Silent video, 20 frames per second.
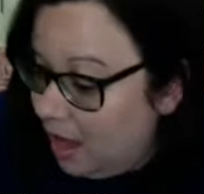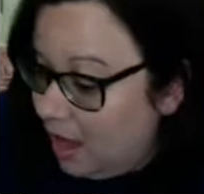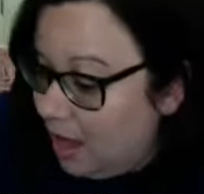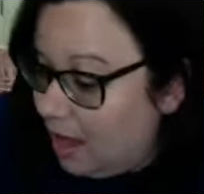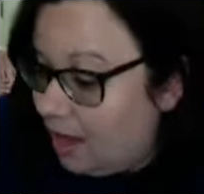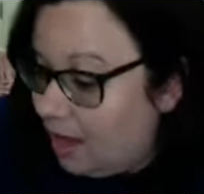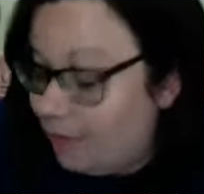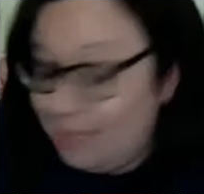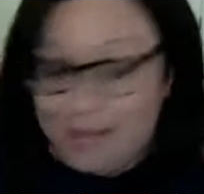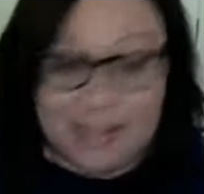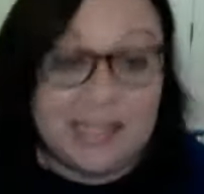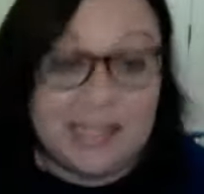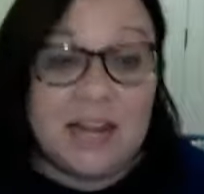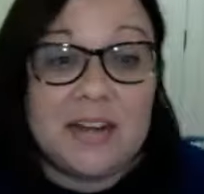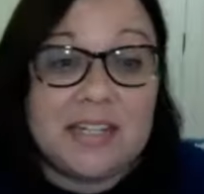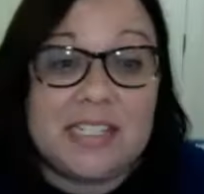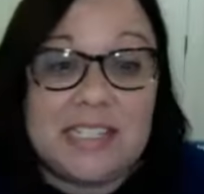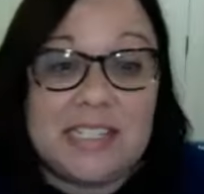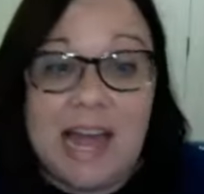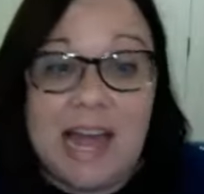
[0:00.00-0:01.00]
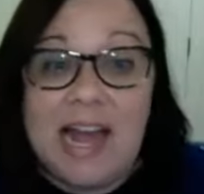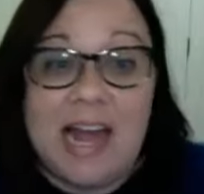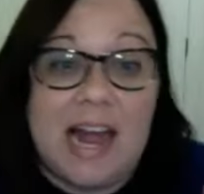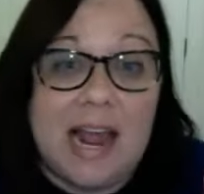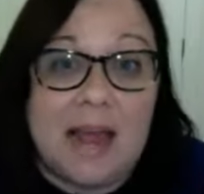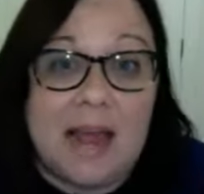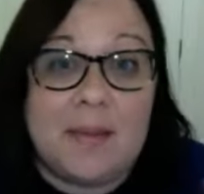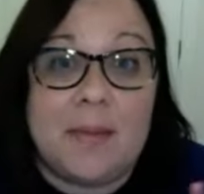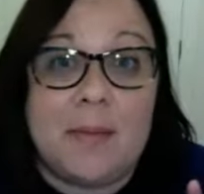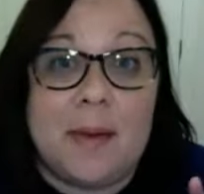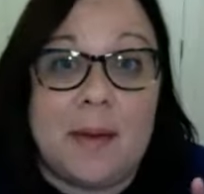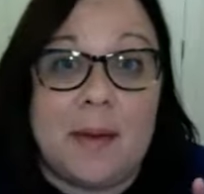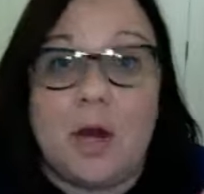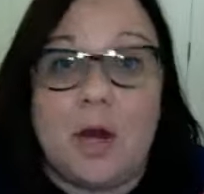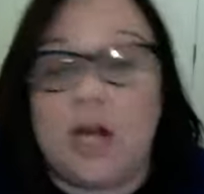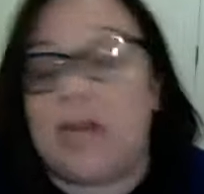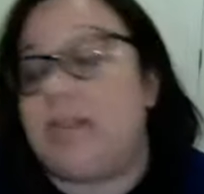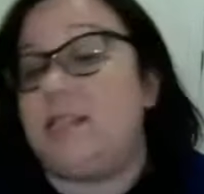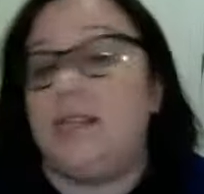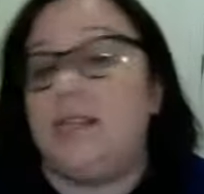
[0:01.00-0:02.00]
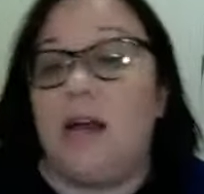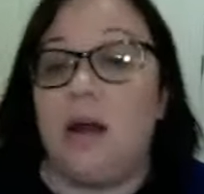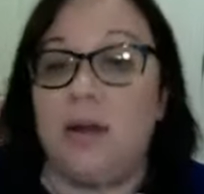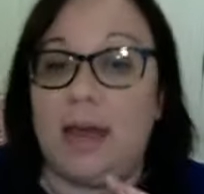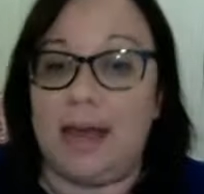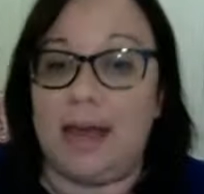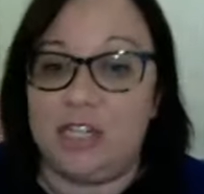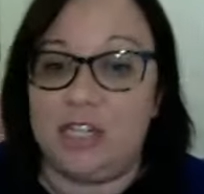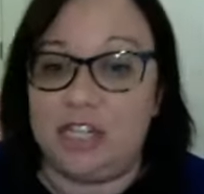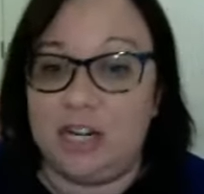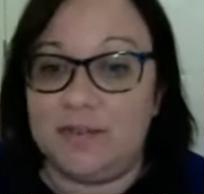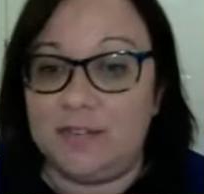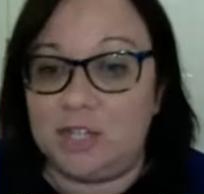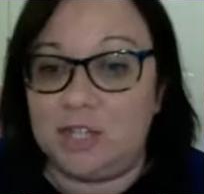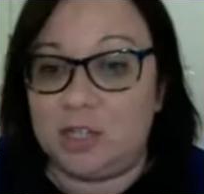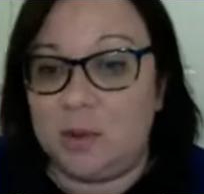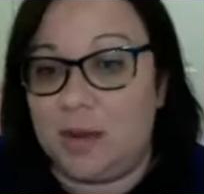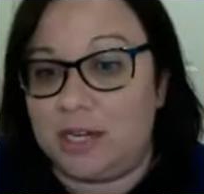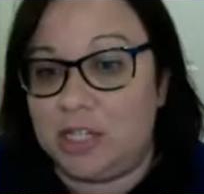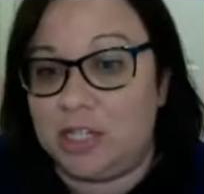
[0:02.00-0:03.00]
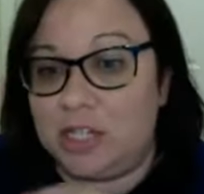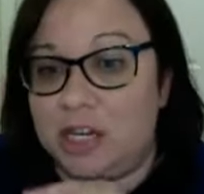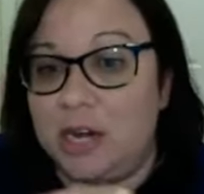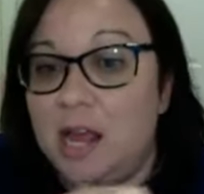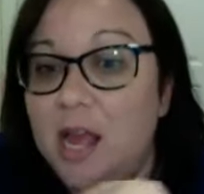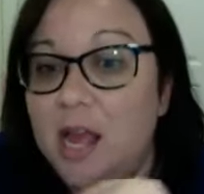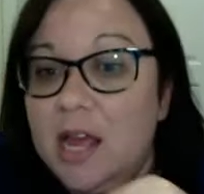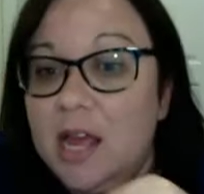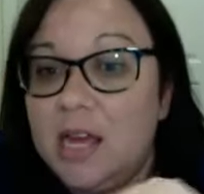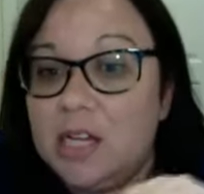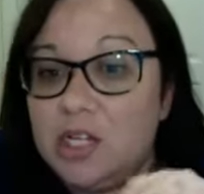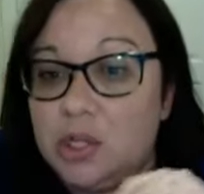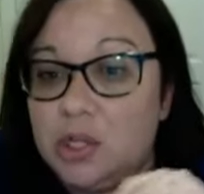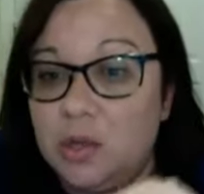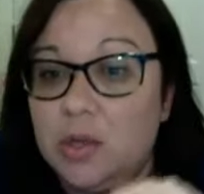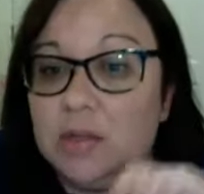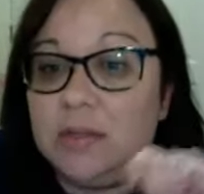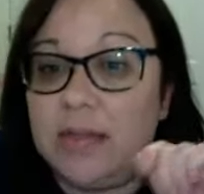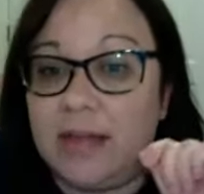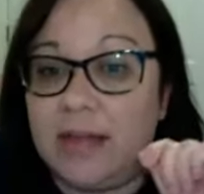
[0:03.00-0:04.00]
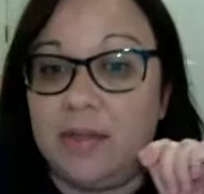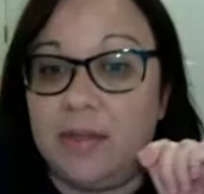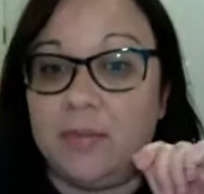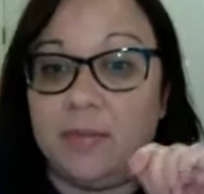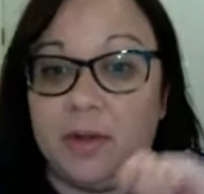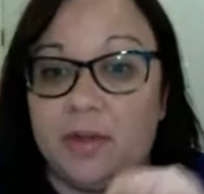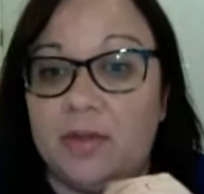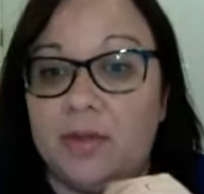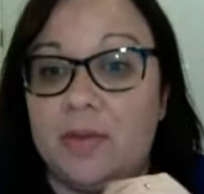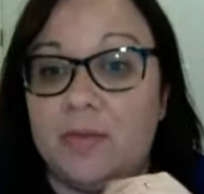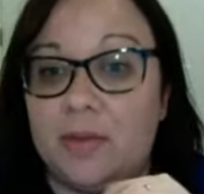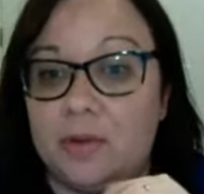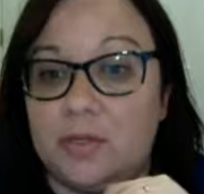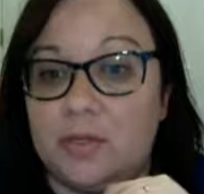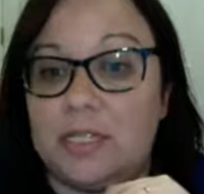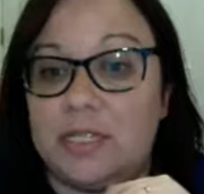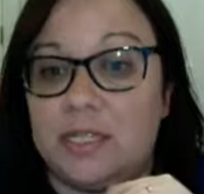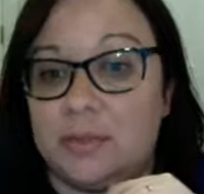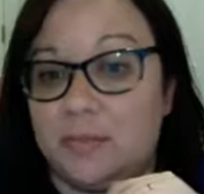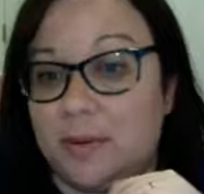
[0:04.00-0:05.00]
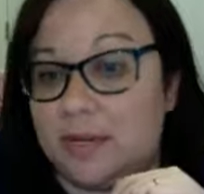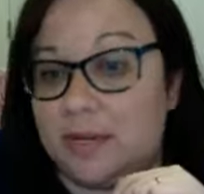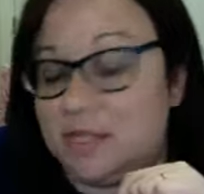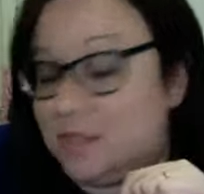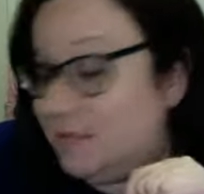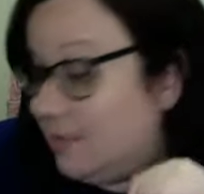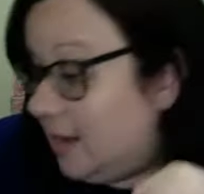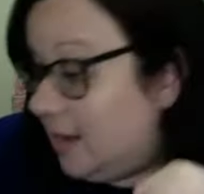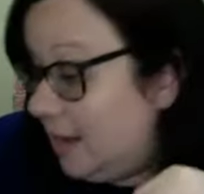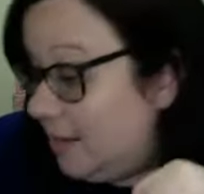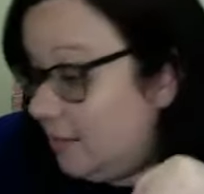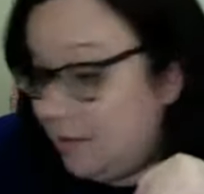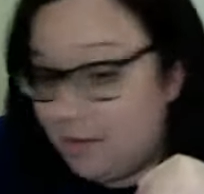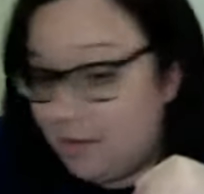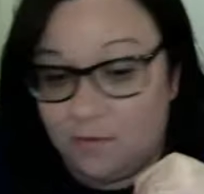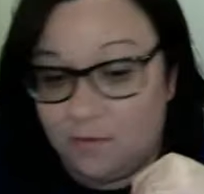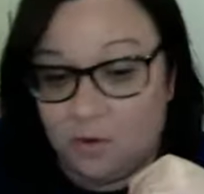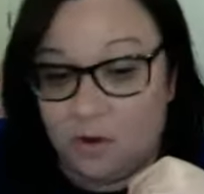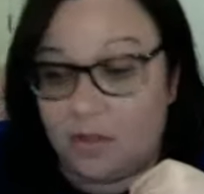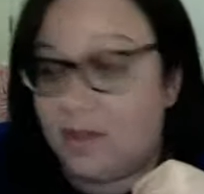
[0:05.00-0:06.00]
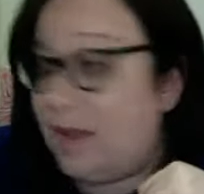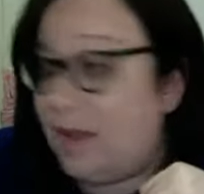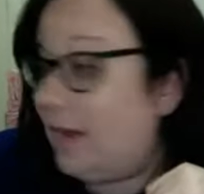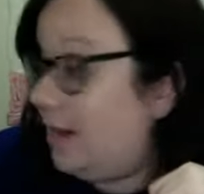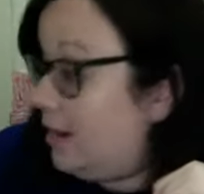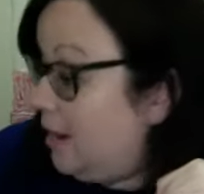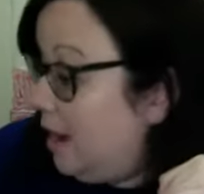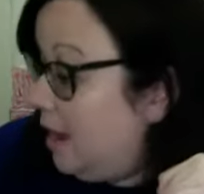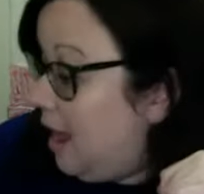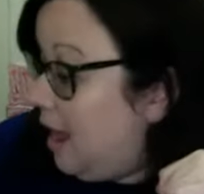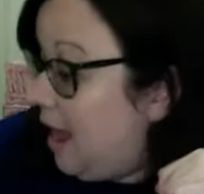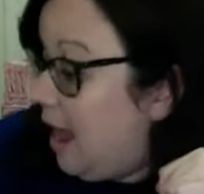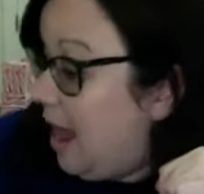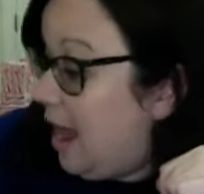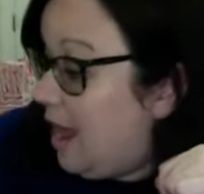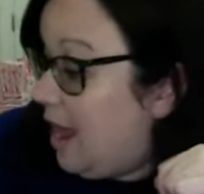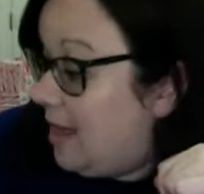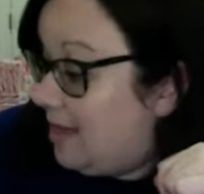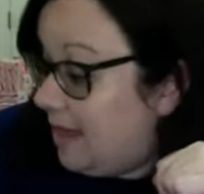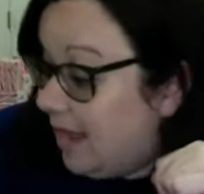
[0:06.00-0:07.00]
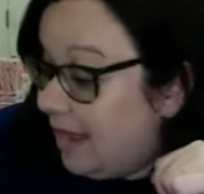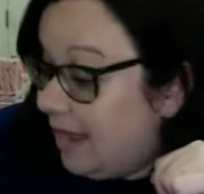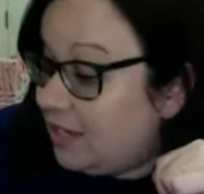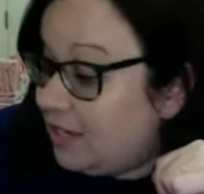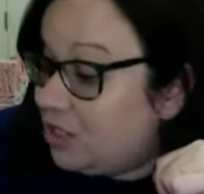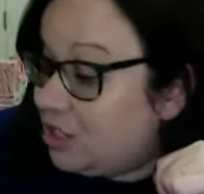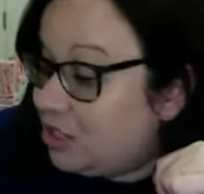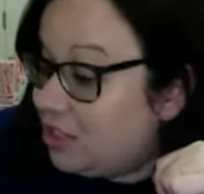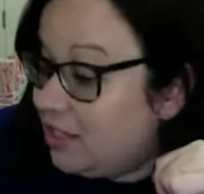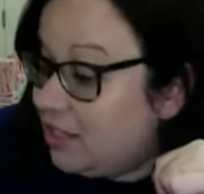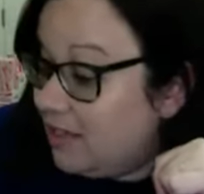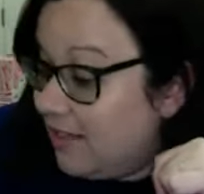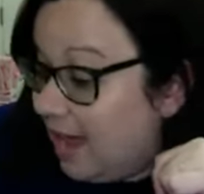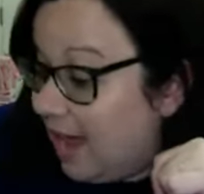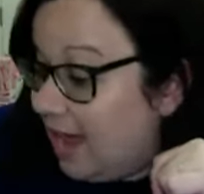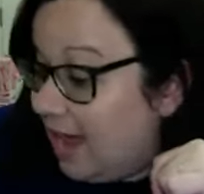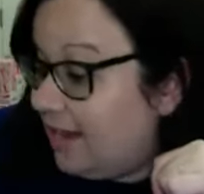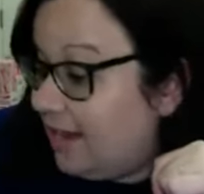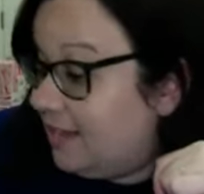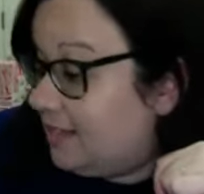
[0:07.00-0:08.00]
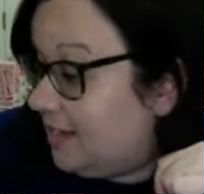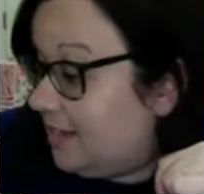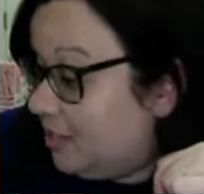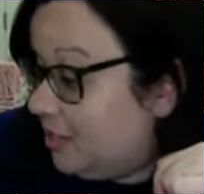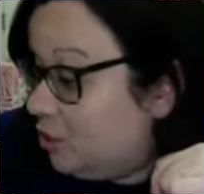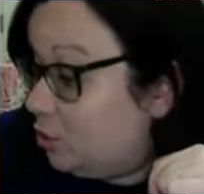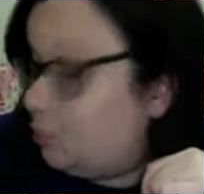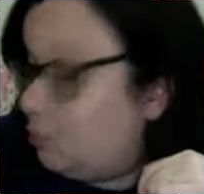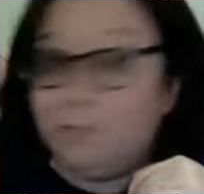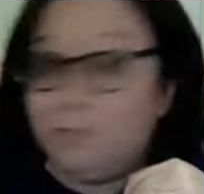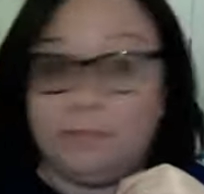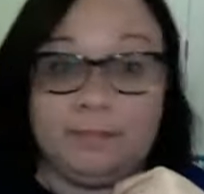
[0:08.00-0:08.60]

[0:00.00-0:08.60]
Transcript: Um, that's how excited I am about parties. Okay, Jennifer's question: Do you let them put the most expensive item on the fourth line? And the answer to that is I do,